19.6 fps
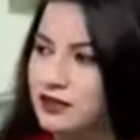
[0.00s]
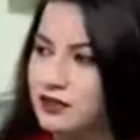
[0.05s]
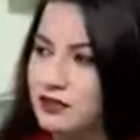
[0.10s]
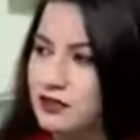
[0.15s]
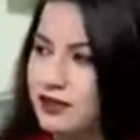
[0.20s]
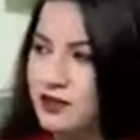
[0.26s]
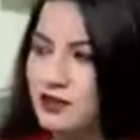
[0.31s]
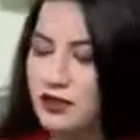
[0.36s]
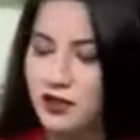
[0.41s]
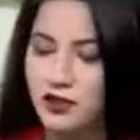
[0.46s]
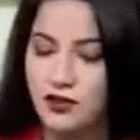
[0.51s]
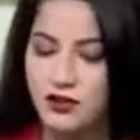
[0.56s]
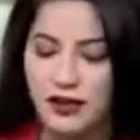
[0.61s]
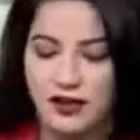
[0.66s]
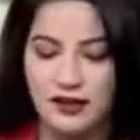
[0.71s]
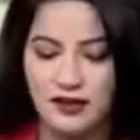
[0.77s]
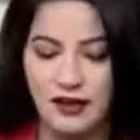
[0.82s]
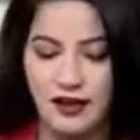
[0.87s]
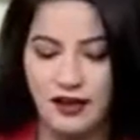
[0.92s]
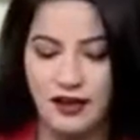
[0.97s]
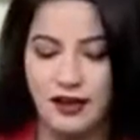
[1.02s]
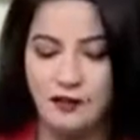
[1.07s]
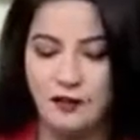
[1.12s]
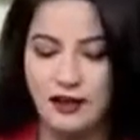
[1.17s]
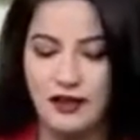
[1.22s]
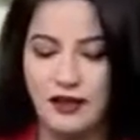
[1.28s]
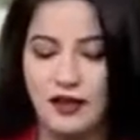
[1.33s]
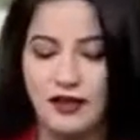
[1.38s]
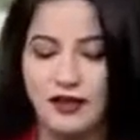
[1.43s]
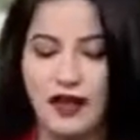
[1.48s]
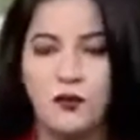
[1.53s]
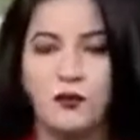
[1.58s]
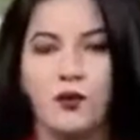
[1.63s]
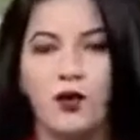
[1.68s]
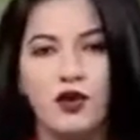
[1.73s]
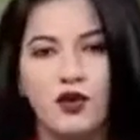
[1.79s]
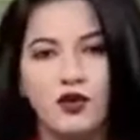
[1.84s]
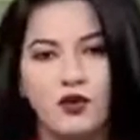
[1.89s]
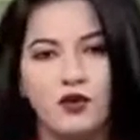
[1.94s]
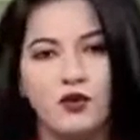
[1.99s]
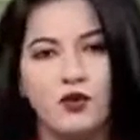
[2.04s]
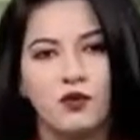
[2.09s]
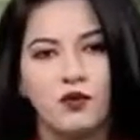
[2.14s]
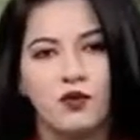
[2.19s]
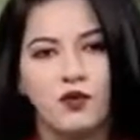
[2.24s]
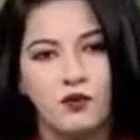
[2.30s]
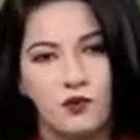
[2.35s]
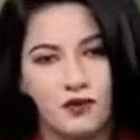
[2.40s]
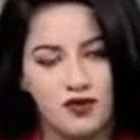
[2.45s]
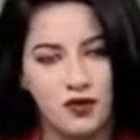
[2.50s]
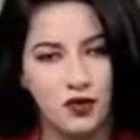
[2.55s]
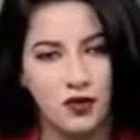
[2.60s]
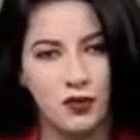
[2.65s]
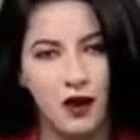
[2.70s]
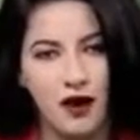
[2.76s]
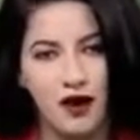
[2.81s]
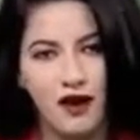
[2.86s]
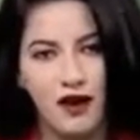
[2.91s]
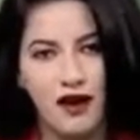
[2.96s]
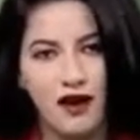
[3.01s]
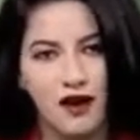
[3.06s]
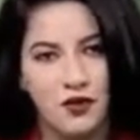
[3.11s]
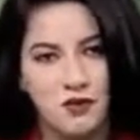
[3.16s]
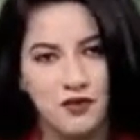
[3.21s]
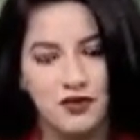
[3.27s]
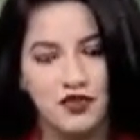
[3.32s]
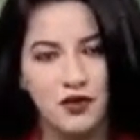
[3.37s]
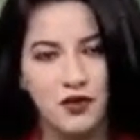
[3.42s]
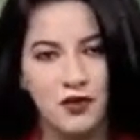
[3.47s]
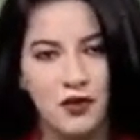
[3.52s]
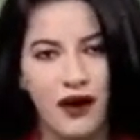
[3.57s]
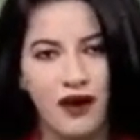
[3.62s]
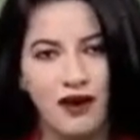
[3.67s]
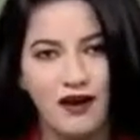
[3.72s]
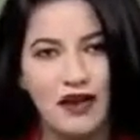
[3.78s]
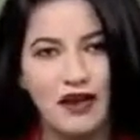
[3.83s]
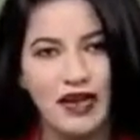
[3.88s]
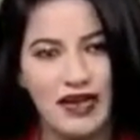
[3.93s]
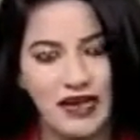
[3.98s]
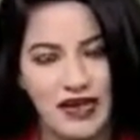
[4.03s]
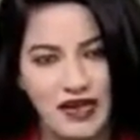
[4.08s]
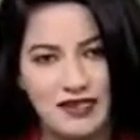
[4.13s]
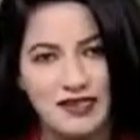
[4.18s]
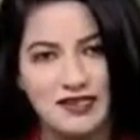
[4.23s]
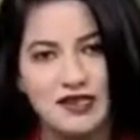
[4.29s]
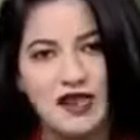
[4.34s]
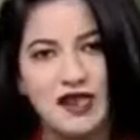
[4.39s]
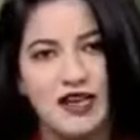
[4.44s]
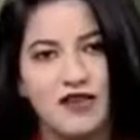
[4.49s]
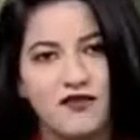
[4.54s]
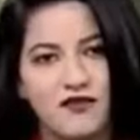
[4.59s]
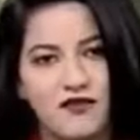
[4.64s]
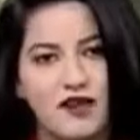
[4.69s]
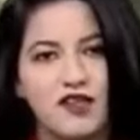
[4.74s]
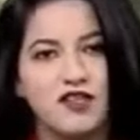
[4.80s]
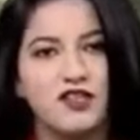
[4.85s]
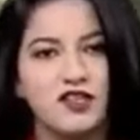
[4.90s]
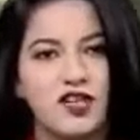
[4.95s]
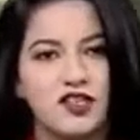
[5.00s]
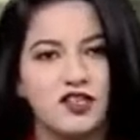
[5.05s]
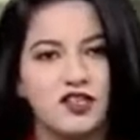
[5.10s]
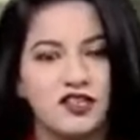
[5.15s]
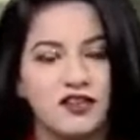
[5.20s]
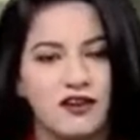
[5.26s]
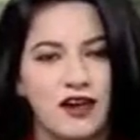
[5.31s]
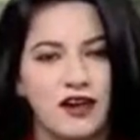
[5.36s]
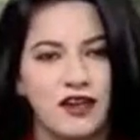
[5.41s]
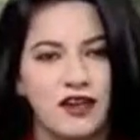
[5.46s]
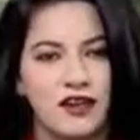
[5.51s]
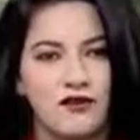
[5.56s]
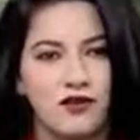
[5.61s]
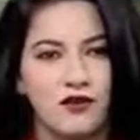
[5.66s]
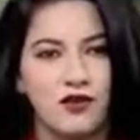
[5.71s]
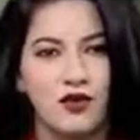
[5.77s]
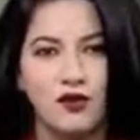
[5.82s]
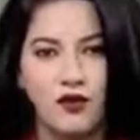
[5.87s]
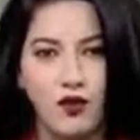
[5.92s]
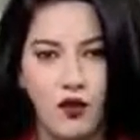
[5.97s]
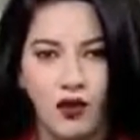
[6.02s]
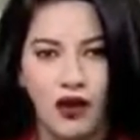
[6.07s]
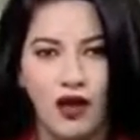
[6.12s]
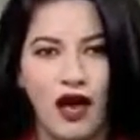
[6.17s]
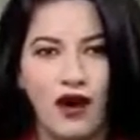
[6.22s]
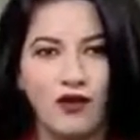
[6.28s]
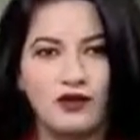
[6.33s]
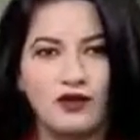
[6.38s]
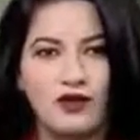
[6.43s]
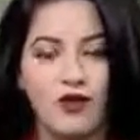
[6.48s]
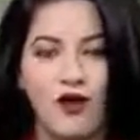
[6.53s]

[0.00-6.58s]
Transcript: concern that you're raising, and let me take that point to Mr. Kumar. Mr. Kumar, is the infrastructure ready for the rollout